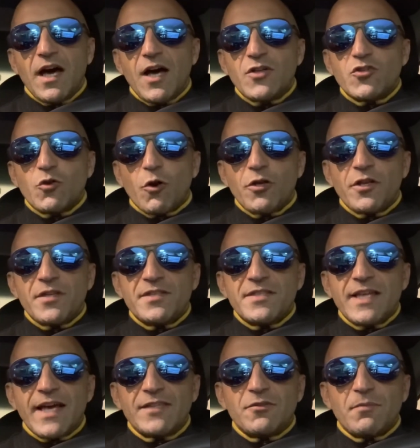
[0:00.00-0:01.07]
join
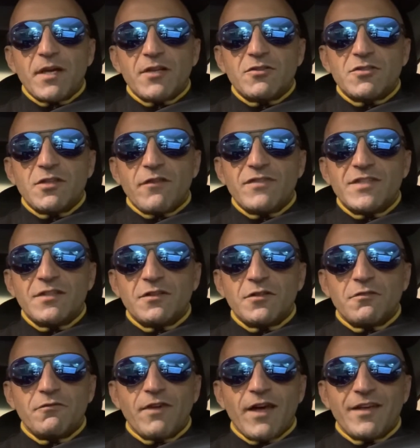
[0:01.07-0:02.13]
us at the Microsoft
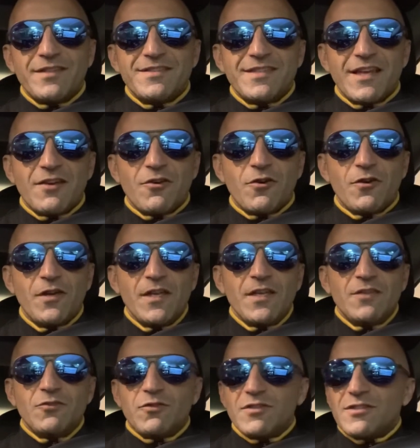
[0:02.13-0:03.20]
Silicon Valley Center
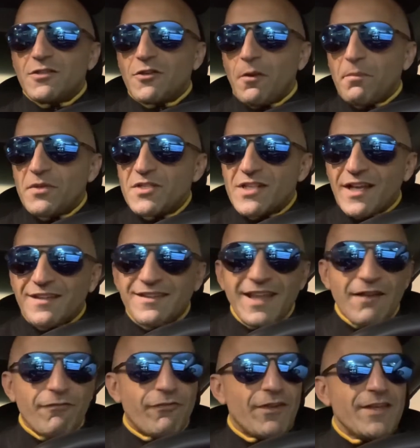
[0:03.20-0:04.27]
to listen to companies like
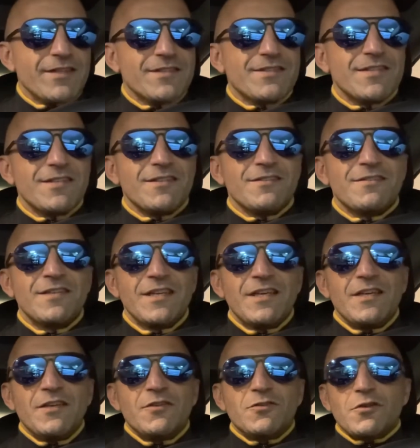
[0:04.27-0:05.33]
Netflix and
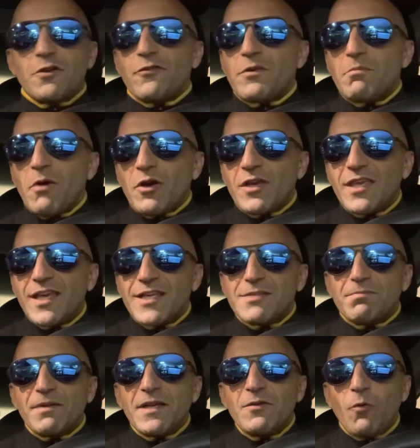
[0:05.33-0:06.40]
SurveyMonkey
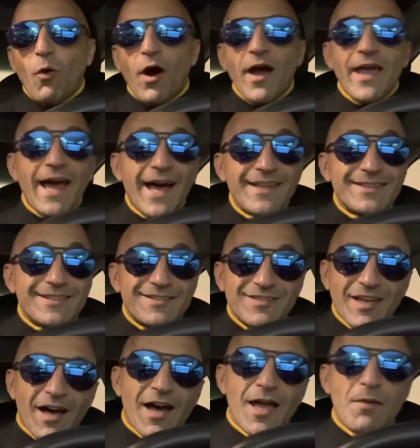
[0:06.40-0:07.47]
explain why at the
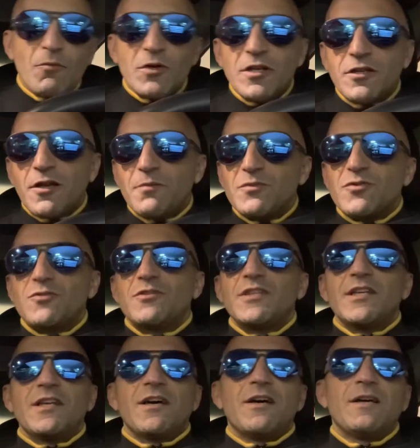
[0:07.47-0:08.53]
time when it comes to
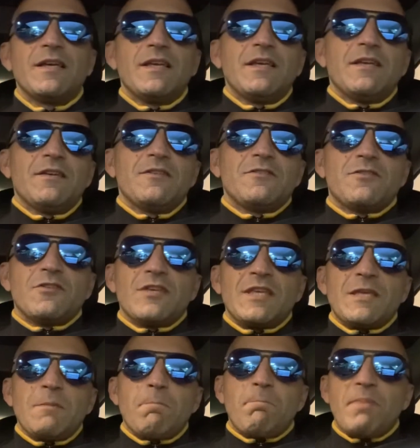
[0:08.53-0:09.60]
data,
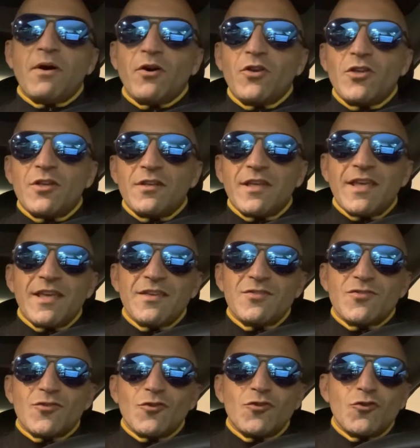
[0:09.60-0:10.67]
the billion
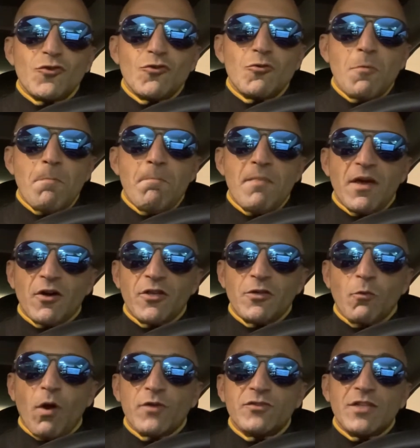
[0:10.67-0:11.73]
is the new
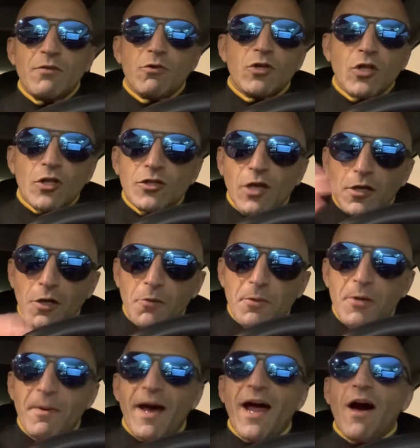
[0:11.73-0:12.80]
million. Well, today we're going to talk a little
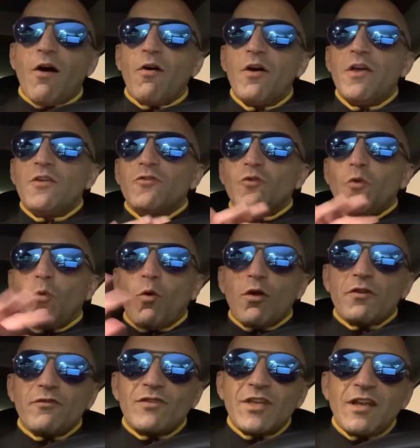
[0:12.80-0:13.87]
bit about how the
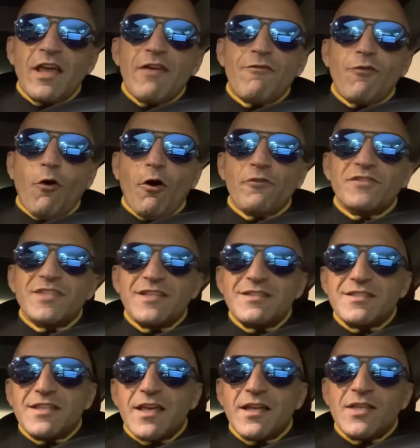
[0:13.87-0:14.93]
world of data evolved
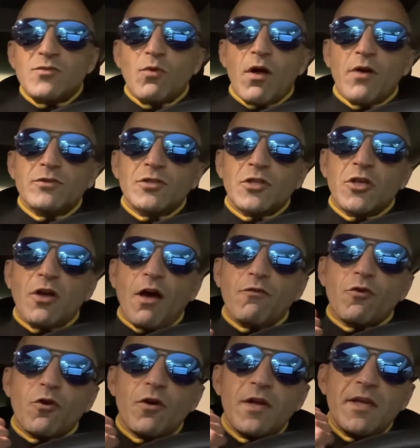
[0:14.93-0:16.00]
since then, as well as going to
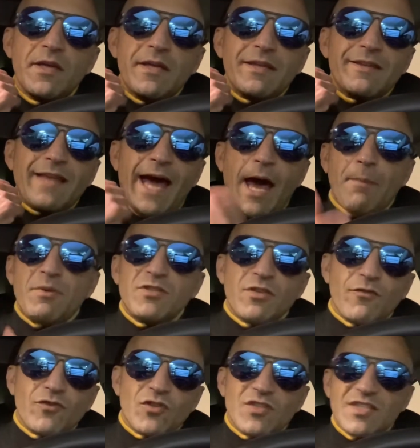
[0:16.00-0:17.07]
cover the habits
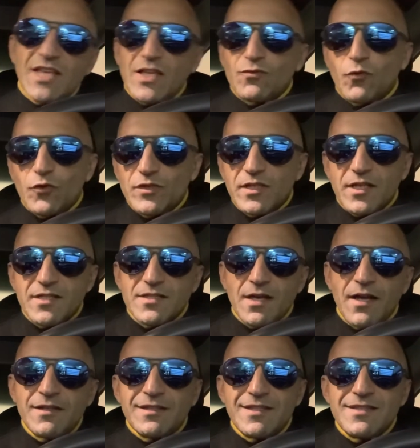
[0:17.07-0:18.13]
of successful data
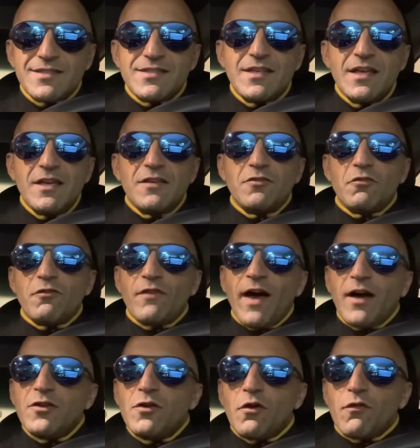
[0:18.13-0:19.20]
scientists, the
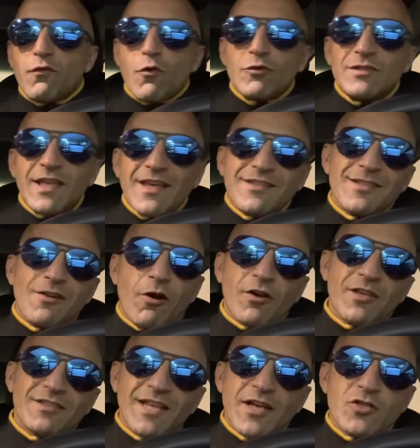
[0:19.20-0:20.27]
value of road-tested
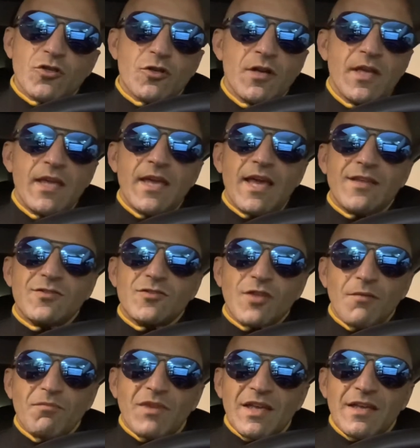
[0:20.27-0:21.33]
architecture, and
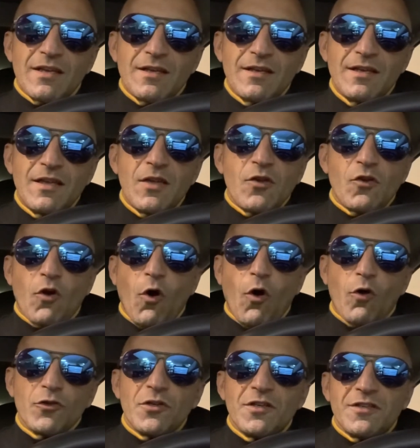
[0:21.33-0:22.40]
something
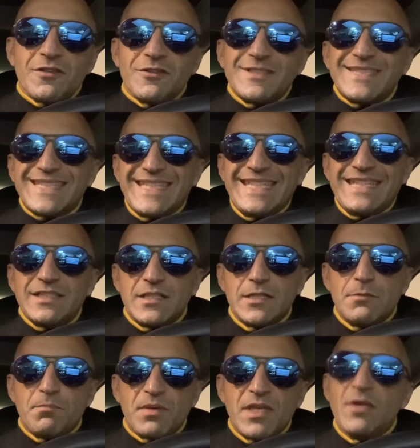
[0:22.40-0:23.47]
called the
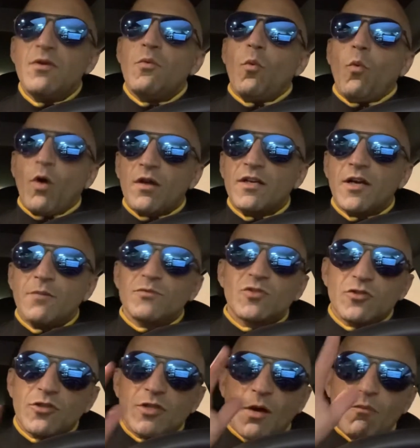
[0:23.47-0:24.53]
DDP. Welcome to
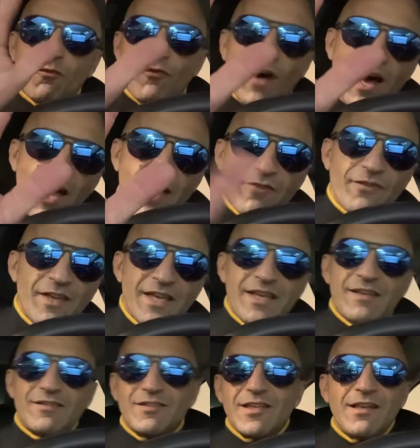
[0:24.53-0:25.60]
the top 5
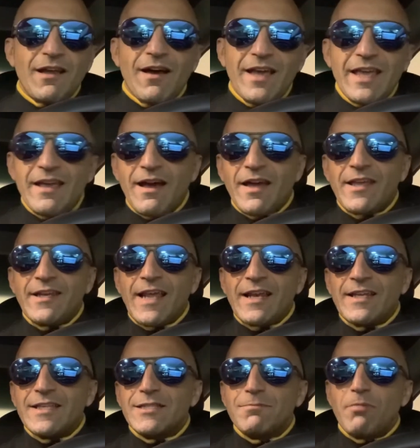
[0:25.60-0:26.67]
data, AI, and
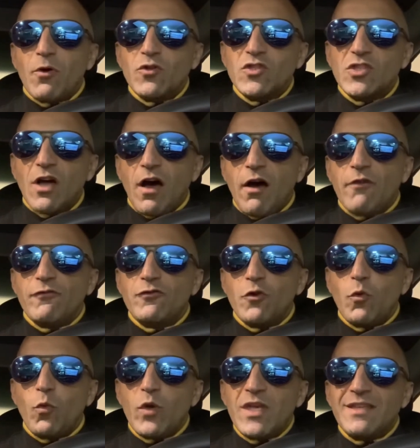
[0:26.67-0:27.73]
analytics post of the
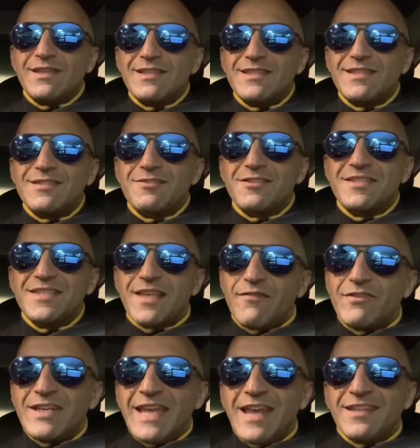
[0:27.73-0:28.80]
week. This is the
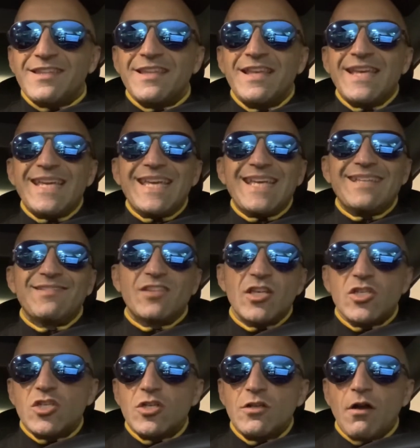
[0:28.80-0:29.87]
78th
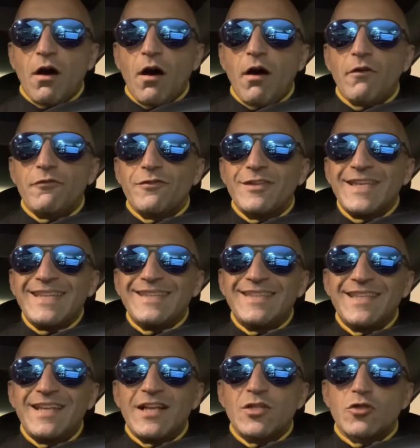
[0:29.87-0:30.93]
edition of the
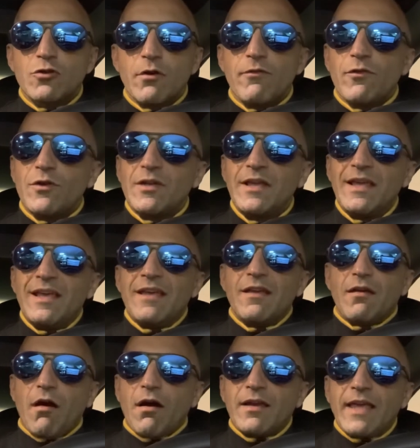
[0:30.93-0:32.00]
Data-Driven
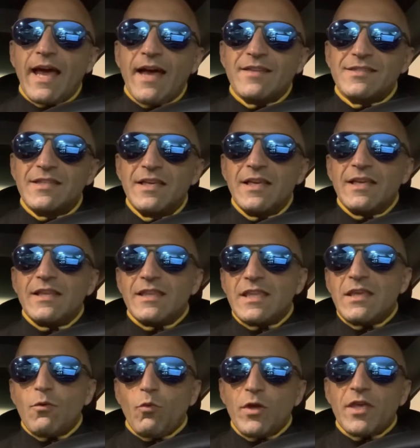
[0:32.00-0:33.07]
Carcast,
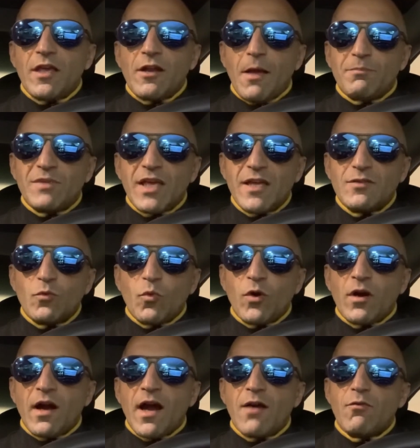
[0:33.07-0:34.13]
the weekend update
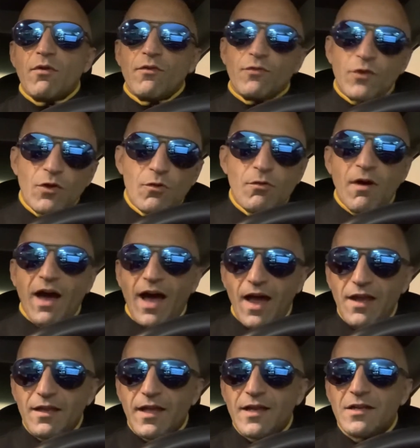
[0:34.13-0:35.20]
where I review,
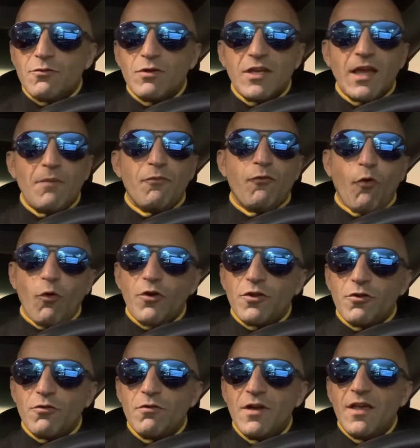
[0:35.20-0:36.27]
highlight, and recap for
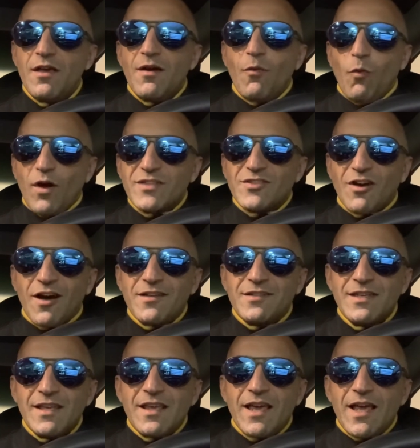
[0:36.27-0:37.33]
you what's
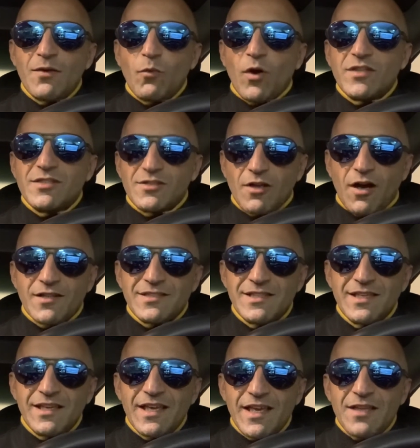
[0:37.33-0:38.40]
hot and what's not
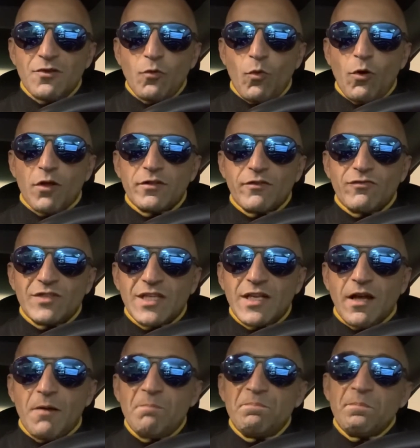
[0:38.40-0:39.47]
in the world of
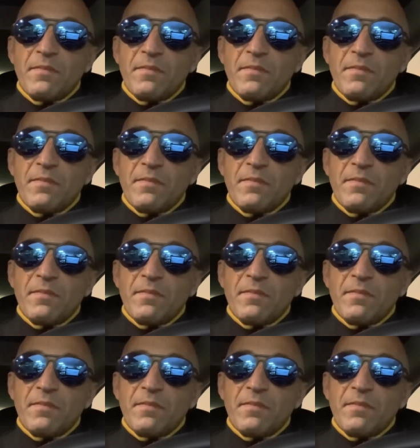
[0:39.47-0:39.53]
data.